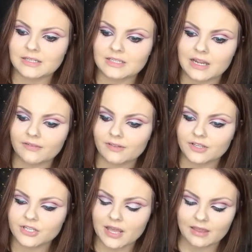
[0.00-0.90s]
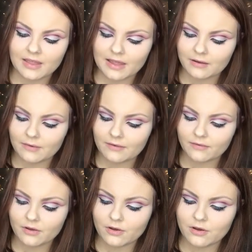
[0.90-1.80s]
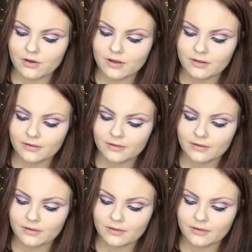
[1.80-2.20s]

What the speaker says: definitely check that out if you're